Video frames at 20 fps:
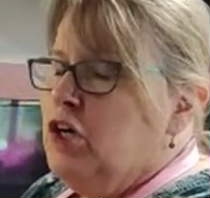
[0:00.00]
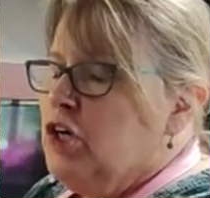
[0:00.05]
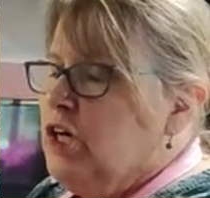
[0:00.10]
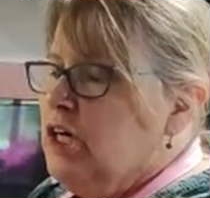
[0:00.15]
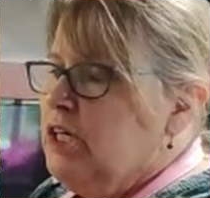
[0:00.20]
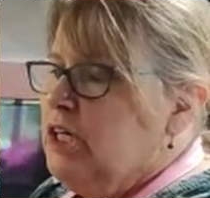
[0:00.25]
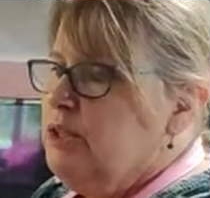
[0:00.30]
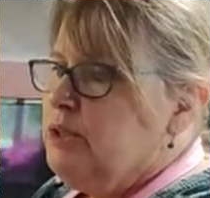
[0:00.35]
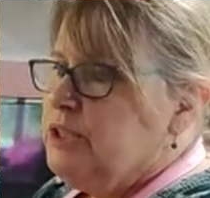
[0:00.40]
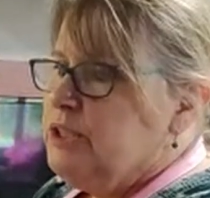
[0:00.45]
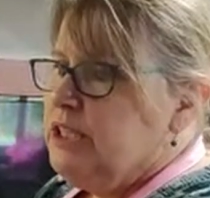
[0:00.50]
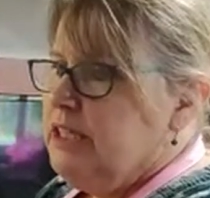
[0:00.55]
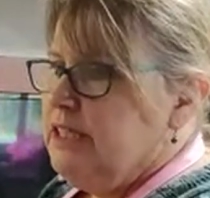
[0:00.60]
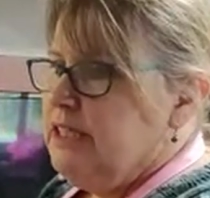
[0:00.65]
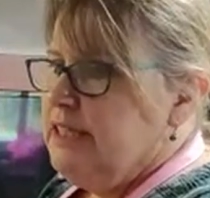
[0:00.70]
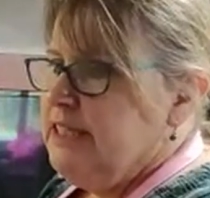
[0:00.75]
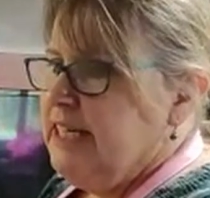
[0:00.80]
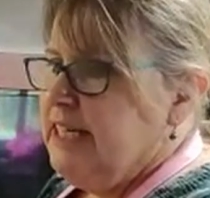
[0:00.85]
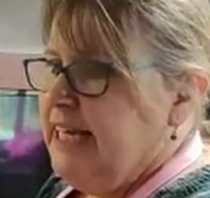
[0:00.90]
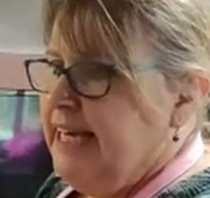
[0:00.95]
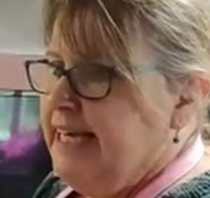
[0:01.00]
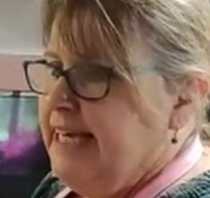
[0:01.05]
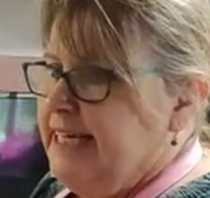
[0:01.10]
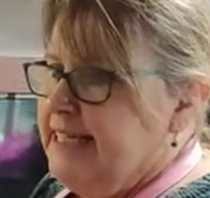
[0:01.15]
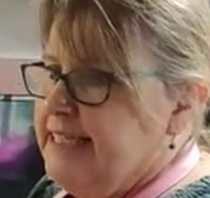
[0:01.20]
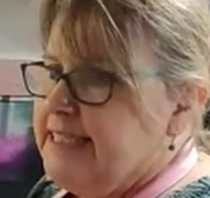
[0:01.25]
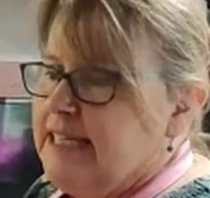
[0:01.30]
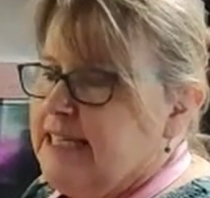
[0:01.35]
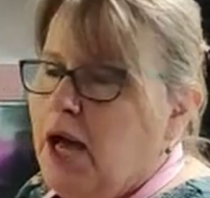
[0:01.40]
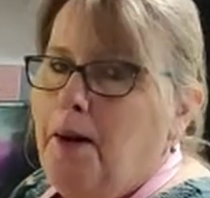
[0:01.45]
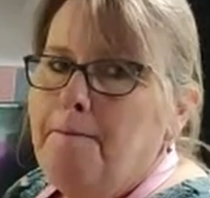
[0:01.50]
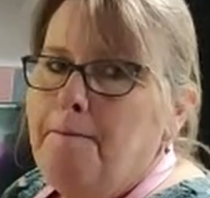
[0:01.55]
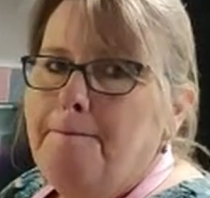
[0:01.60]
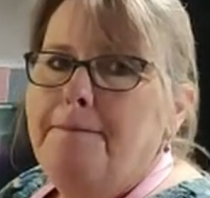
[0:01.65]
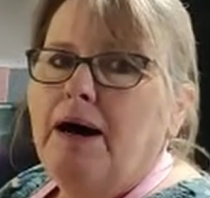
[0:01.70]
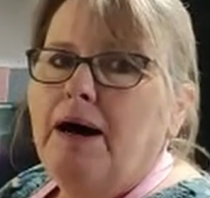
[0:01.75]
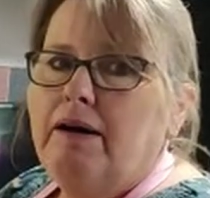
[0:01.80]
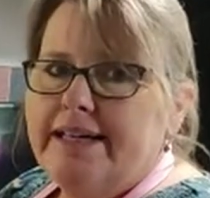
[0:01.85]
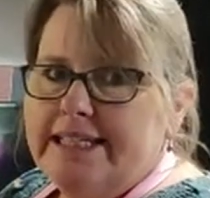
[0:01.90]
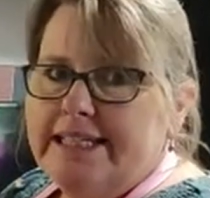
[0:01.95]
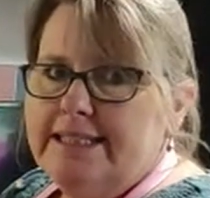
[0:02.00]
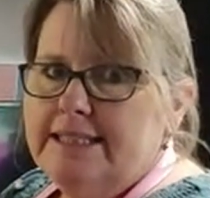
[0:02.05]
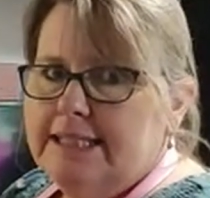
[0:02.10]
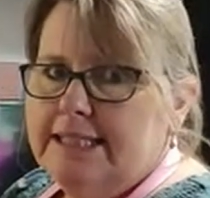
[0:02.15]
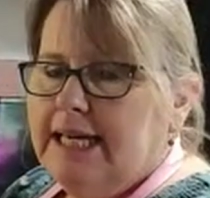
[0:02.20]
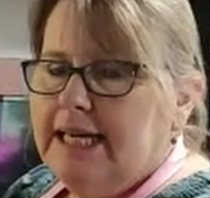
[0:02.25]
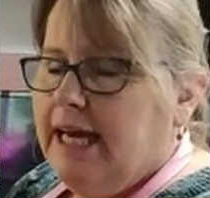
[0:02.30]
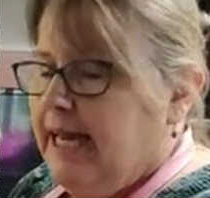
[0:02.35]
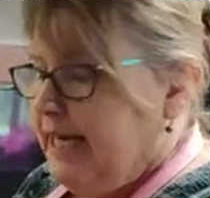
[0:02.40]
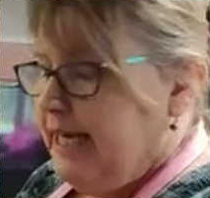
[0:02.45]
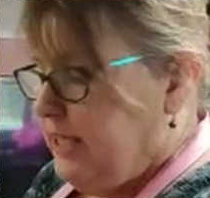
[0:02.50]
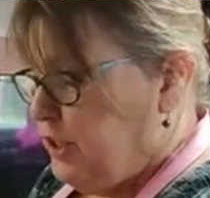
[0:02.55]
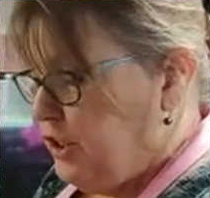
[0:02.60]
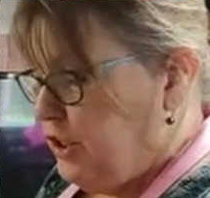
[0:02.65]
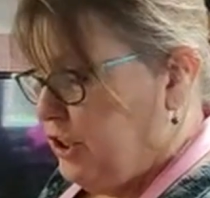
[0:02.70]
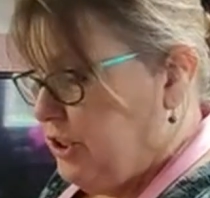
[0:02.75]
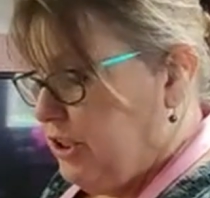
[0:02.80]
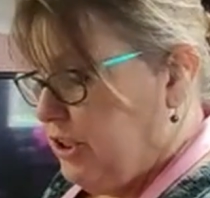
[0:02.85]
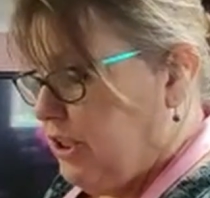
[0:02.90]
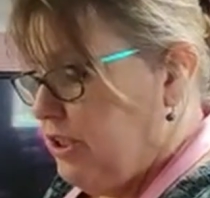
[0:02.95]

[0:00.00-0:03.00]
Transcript: Gluten is a binding agent.